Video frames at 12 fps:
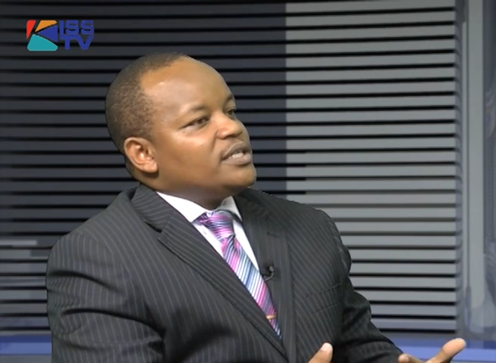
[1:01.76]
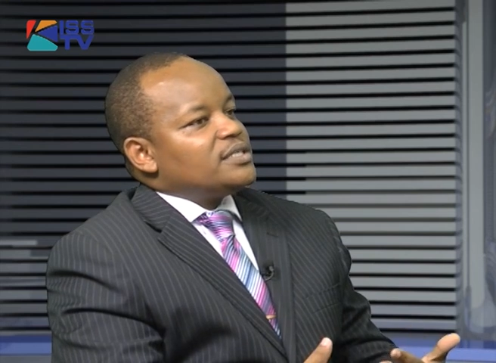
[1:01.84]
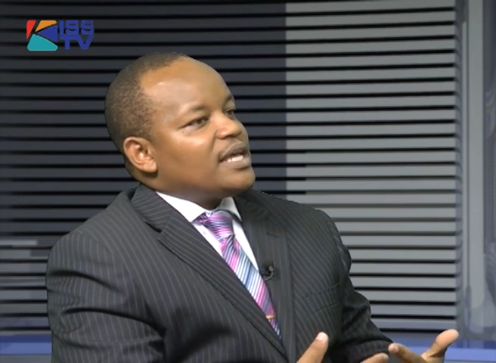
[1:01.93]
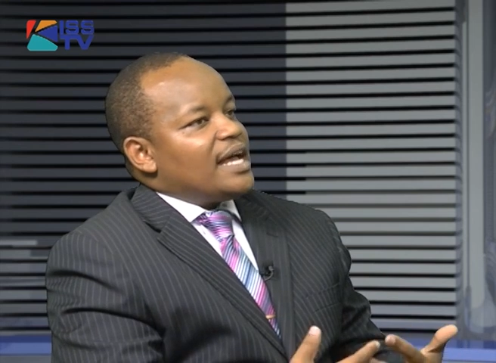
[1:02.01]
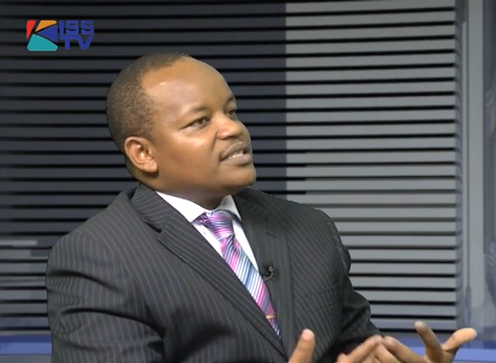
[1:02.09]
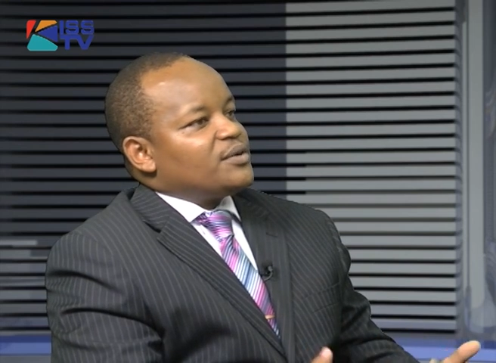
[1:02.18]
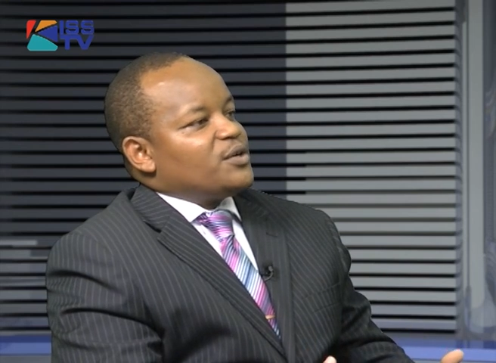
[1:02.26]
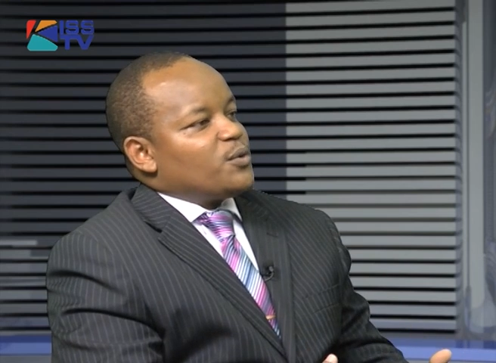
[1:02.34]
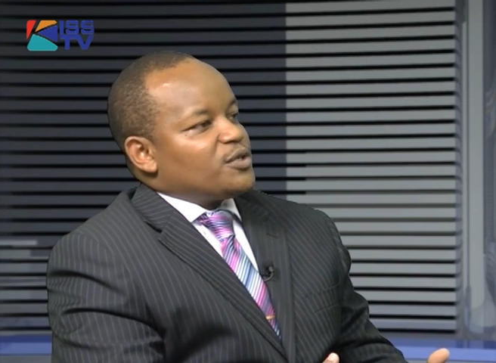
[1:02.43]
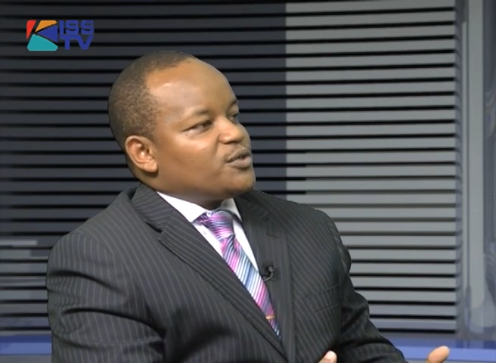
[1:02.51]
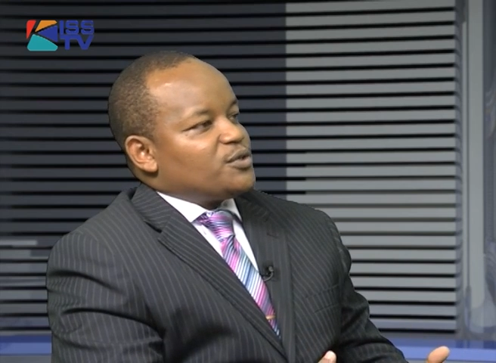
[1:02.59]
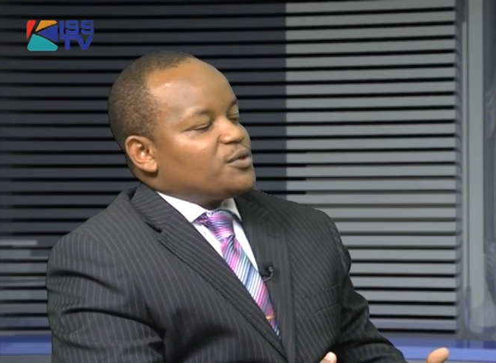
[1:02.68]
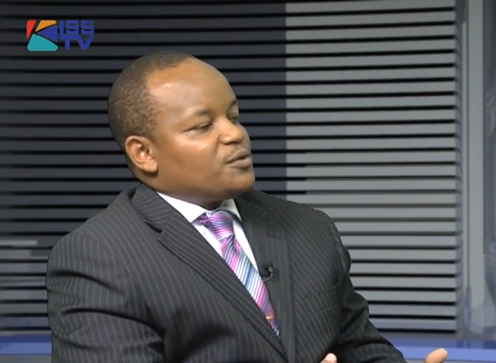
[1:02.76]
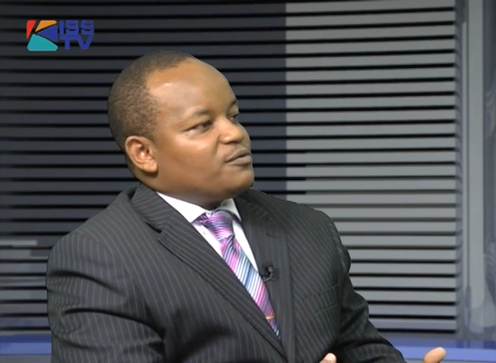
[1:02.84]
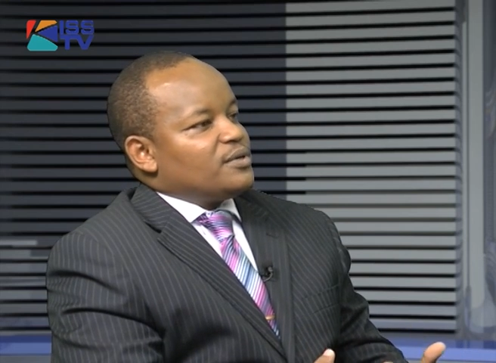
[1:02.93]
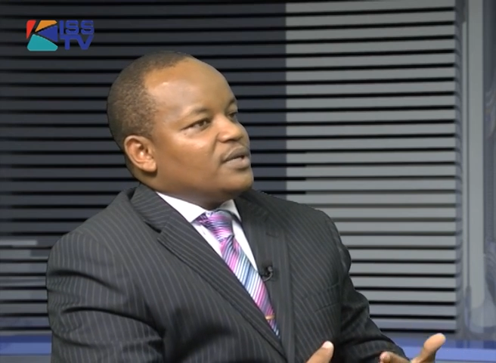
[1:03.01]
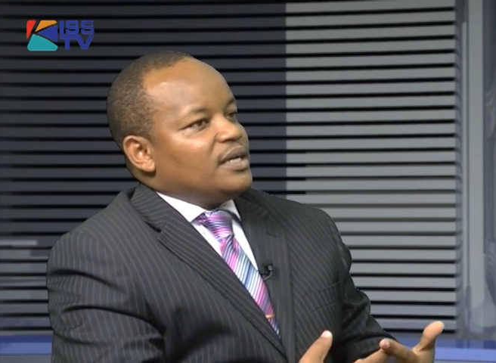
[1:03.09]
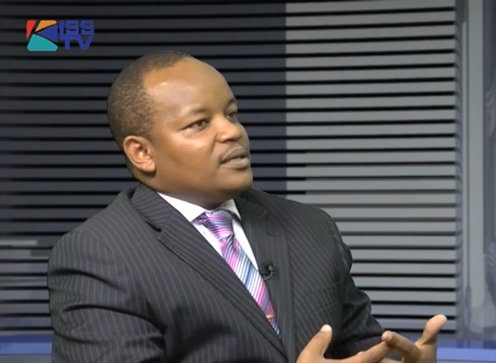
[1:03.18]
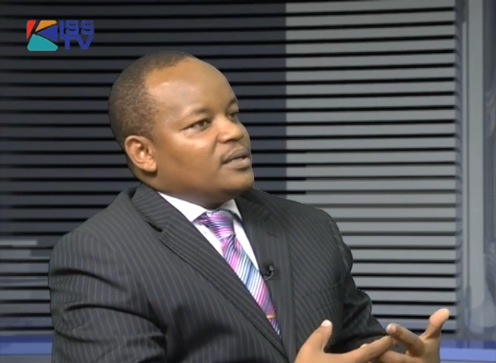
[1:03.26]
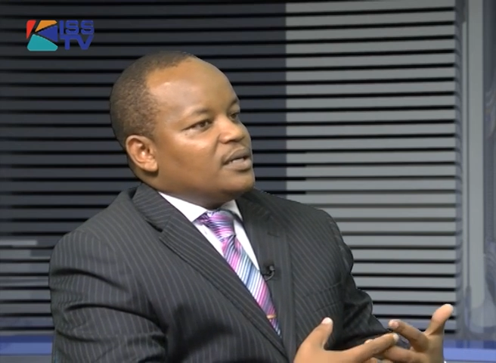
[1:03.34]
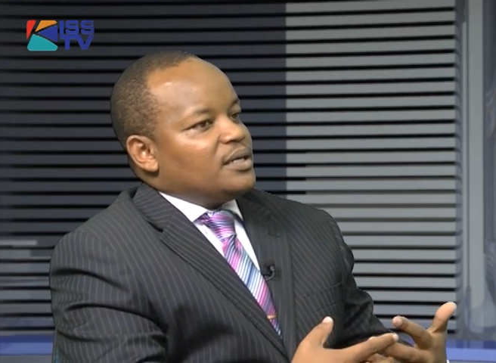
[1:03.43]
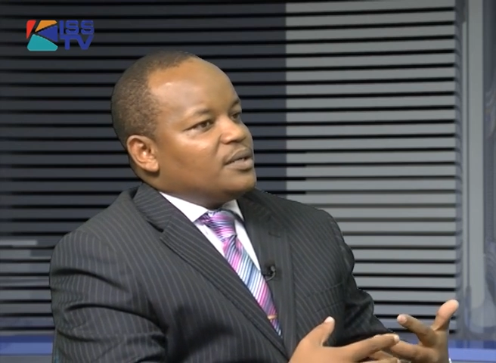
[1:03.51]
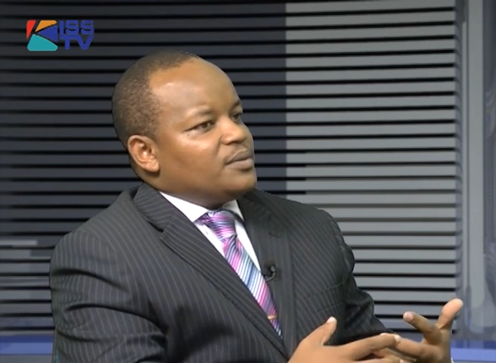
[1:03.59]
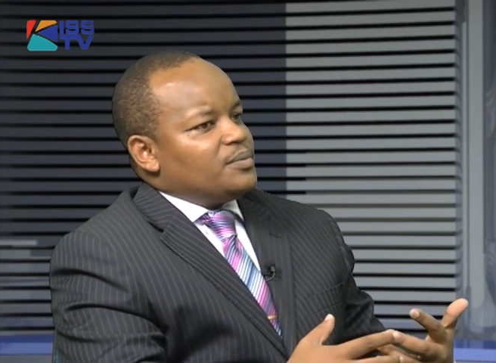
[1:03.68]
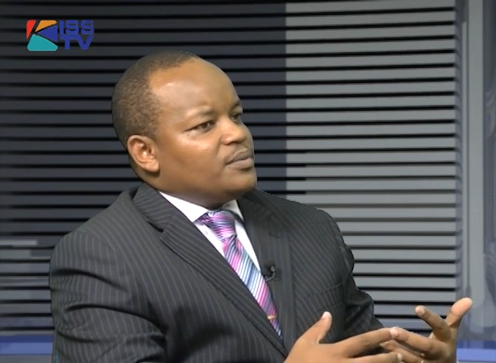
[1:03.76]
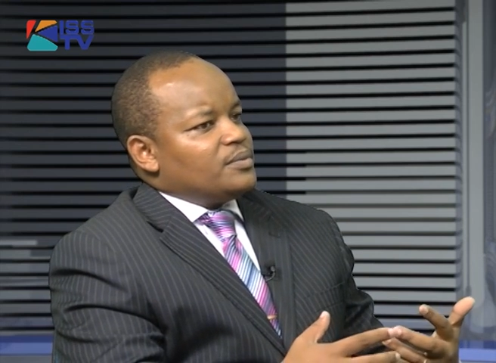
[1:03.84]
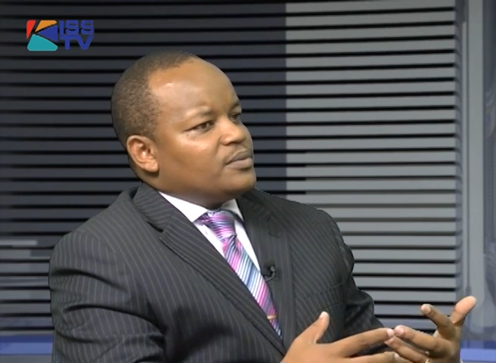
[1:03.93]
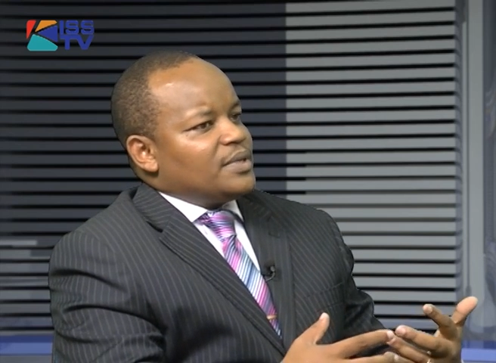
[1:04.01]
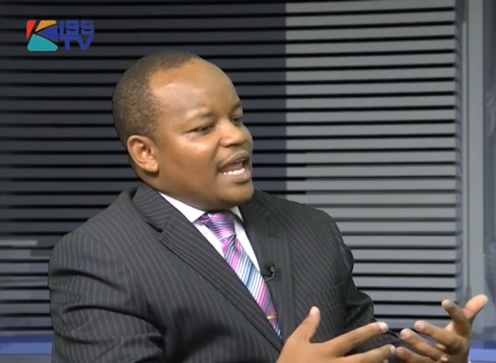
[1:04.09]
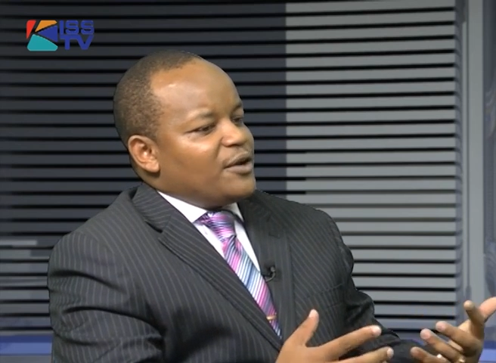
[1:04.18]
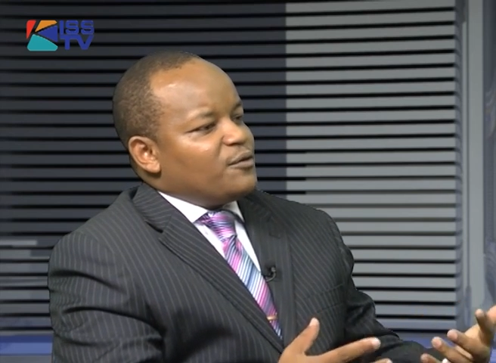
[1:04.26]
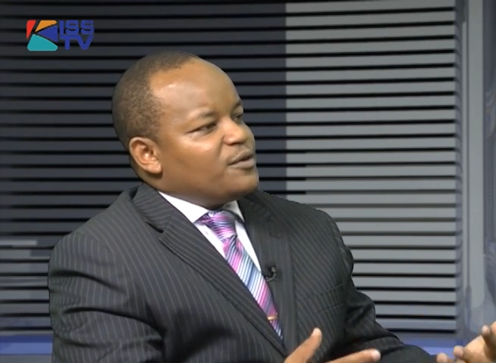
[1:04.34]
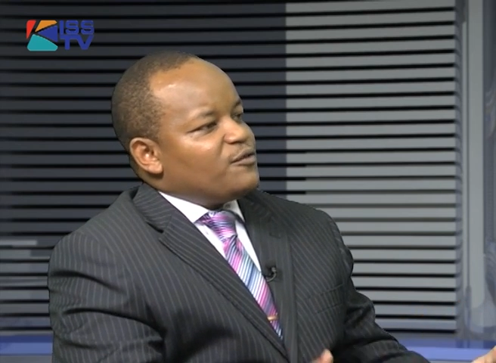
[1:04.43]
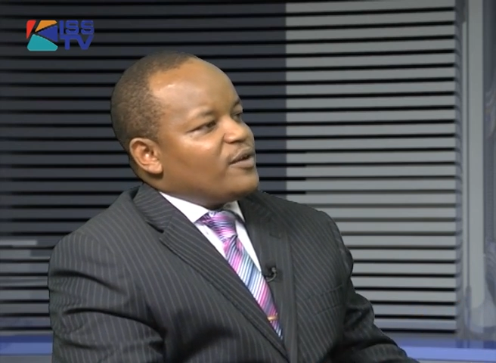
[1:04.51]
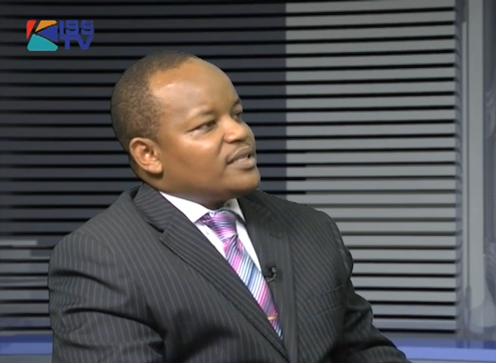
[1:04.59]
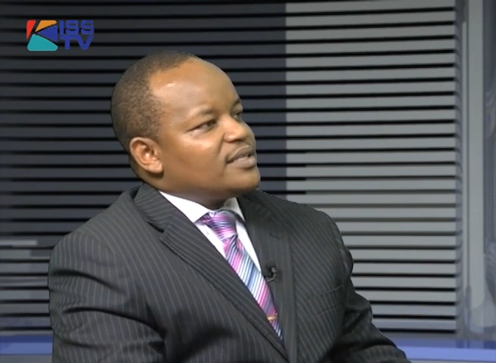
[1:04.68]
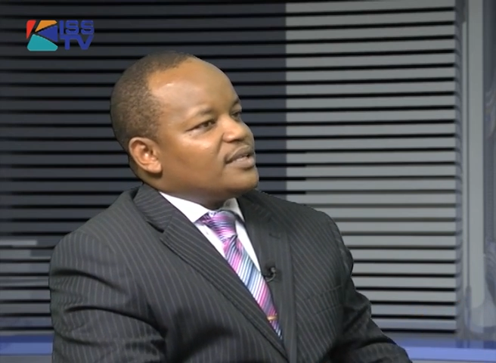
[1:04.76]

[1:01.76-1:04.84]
is answering questions of the line of defense